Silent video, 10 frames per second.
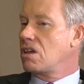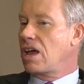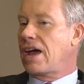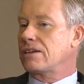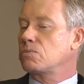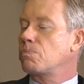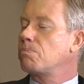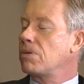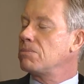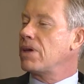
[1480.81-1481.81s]
has
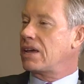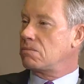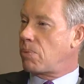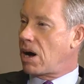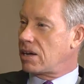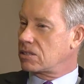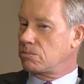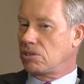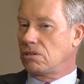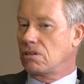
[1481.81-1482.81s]
been made
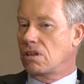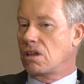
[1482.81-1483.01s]
possible.